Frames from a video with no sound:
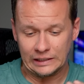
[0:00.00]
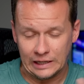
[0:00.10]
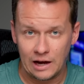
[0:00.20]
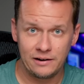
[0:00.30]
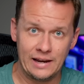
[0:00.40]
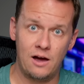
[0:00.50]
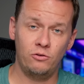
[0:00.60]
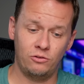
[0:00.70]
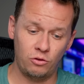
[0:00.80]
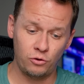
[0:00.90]
cut
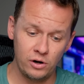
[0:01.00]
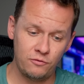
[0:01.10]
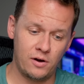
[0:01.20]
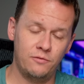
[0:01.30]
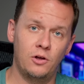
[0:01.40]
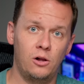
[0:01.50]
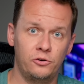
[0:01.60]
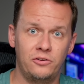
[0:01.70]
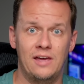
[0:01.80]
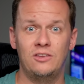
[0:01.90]
down to
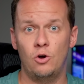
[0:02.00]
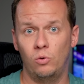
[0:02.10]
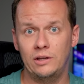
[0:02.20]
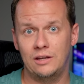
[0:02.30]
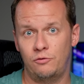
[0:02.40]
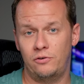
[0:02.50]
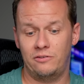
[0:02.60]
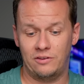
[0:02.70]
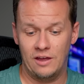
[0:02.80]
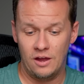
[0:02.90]
$35 and the only
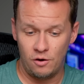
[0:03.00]
difference